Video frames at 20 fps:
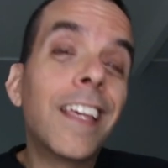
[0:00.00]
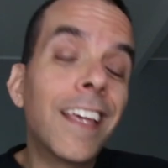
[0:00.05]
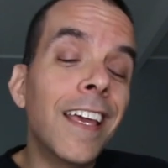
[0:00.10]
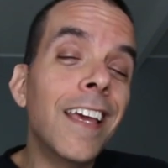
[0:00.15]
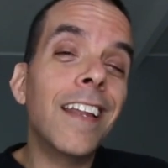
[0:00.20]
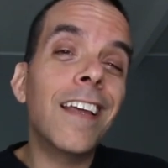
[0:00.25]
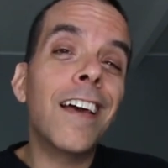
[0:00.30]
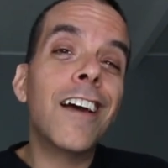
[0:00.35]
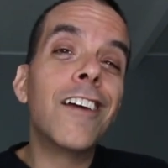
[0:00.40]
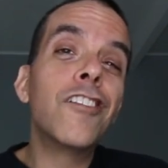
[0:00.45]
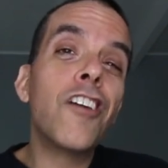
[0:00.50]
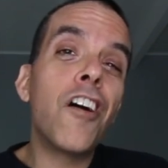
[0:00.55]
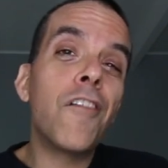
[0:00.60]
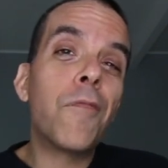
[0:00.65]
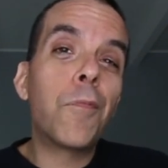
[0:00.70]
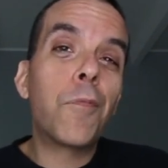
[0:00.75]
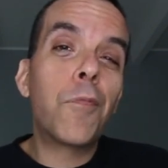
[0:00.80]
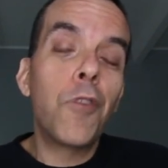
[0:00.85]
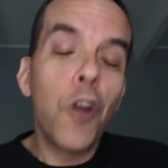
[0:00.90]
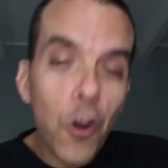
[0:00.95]
get
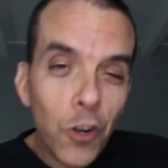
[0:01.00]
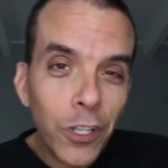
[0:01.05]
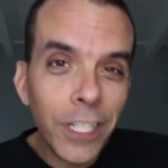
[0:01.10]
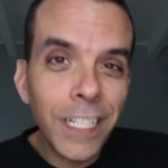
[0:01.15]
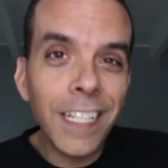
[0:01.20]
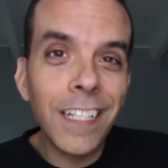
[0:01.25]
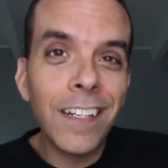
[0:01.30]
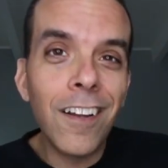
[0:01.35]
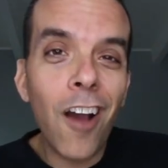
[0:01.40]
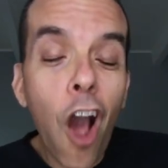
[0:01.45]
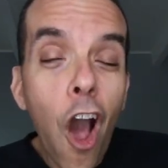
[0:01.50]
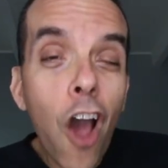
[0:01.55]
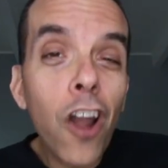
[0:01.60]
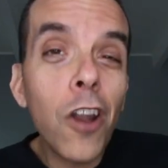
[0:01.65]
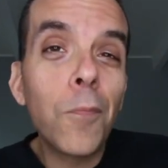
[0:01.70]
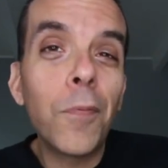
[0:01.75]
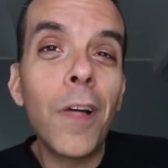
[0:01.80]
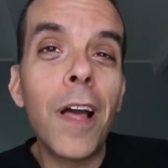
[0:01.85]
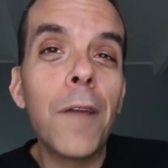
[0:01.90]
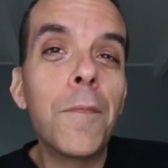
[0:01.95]
enough protein
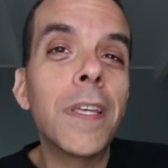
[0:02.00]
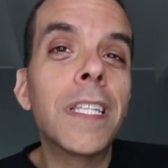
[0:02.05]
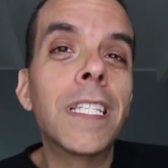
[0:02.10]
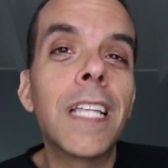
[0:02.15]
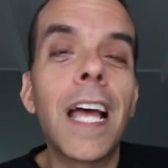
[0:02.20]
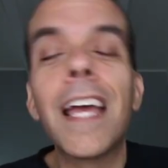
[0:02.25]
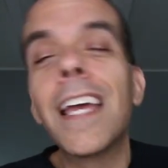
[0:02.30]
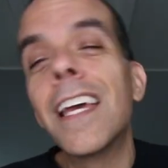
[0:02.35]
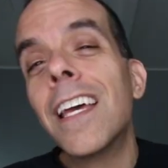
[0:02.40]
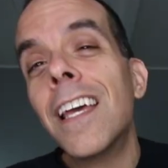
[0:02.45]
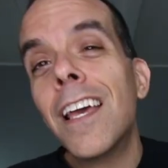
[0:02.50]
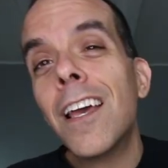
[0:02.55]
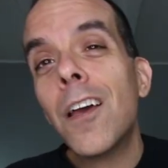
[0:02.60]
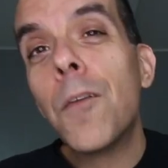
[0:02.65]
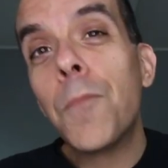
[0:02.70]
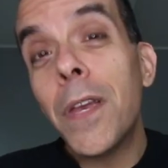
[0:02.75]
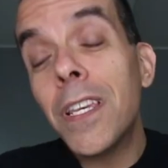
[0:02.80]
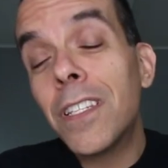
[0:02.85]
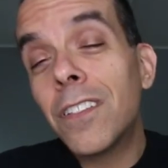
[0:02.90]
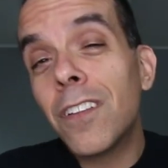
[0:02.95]
on a plant-based diet
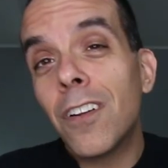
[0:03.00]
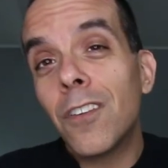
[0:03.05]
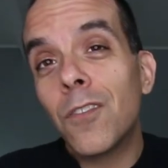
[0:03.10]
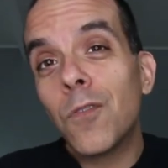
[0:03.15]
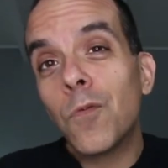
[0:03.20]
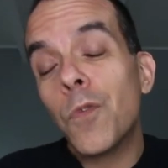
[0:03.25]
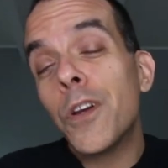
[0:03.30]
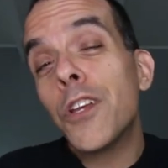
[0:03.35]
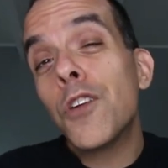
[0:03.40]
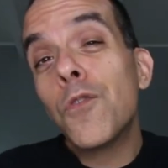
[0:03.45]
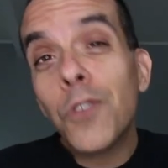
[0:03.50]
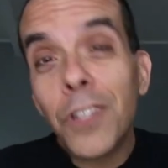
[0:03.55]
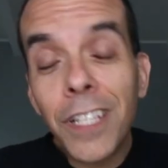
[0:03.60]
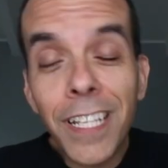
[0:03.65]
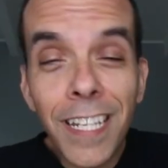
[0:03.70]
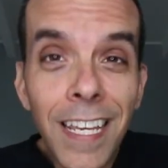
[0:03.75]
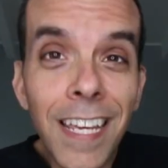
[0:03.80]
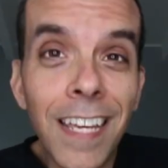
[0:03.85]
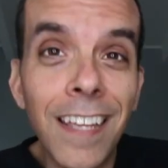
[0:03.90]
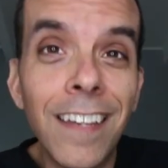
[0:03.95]
based on what you
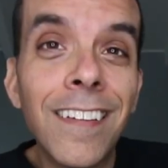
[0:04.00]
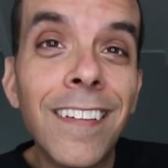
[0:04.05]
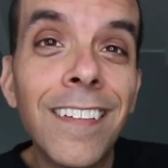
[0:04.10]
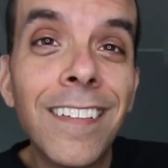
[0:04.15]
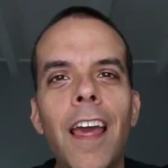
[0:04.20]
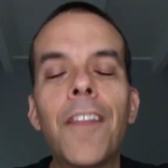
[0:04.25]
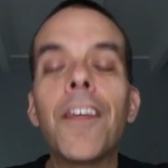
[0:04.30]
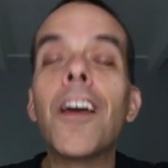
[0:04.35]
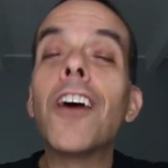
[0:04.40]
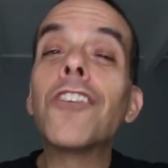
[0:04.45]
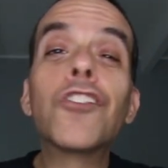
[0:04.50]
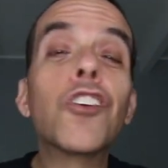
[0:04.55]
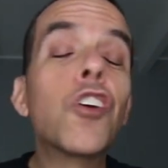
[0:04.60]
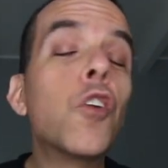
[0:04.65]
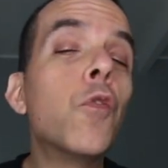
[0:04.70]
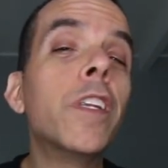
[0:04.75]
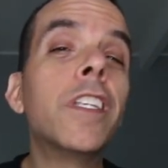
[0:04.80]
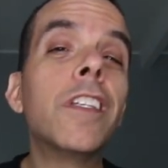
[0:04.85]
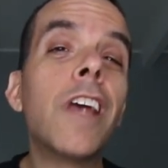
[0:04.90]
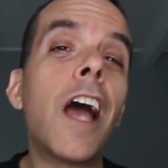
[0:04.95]
really need. And they also
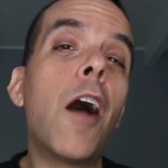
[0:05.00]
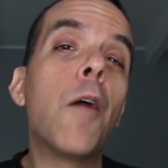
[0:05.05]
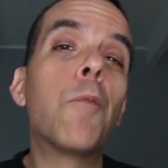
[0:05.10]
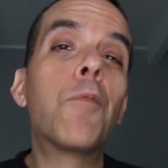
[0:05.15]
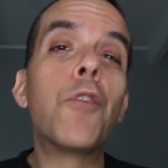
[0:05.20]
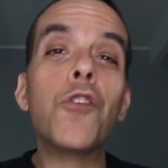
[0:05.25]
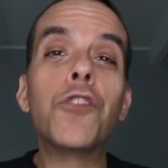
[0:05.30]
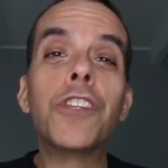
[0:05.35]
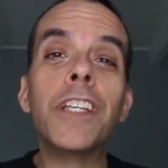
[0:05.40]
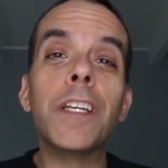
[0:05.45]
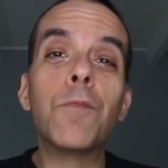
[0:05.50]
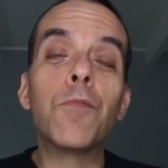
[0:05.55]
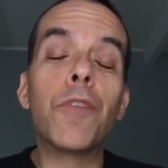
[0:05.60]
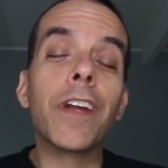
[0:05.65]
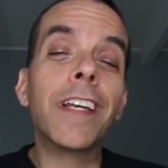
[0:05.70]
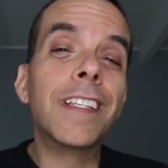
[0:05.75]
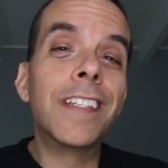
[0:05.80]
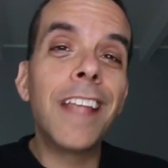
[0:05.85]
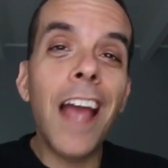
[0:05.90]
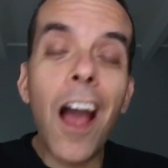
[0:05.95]
go into how protein
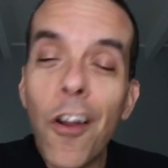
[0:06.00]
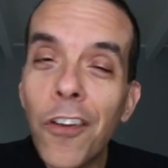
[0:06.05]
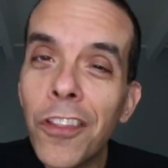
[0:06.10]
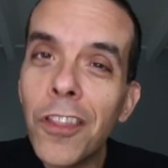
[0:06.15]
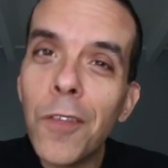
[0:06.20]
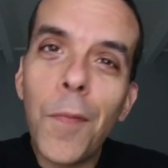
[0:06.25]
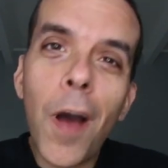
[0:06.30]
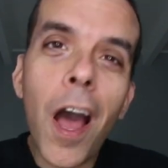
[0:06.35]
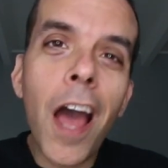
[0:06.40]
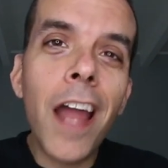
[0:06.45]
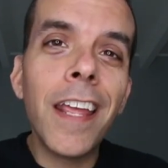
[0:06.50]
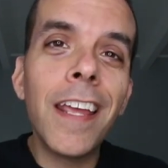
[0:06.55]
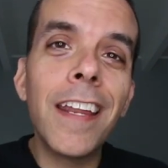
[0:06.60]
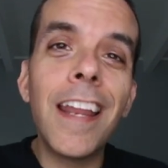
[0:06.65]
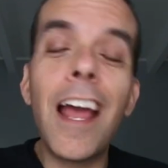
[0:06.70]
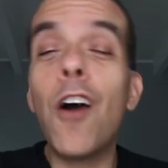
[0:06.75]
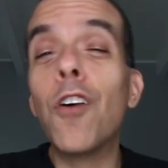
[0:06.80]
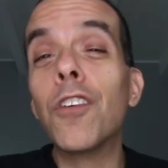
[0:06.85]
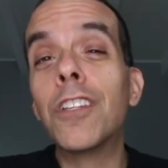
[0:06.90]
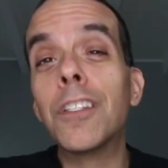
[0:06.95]
breaks down in the body
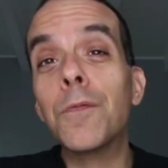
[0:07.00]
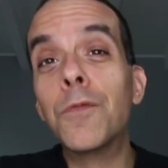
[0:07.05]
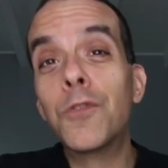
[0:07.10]
and how it's